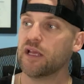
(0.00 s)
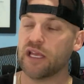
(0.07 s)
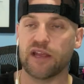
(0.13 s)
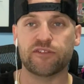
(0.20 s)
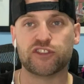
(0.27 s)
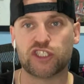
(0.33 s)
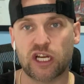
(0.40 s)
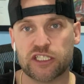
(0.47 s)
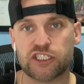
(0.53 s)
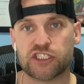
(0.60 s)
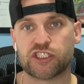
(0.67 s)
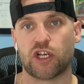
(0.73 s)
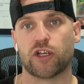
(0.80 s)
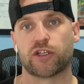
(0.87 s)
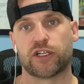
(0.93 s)
if judges
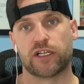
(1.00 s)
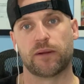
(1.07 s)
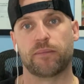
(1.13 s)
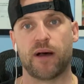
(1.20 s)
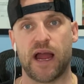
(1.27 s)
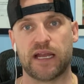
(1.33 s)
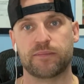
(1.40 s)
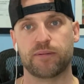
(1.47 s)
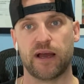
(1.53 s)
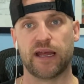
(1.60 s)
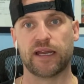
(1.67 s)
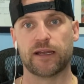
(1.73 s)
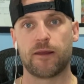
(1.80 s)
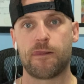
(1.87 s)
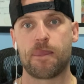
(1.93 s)
aren't going to abide by it?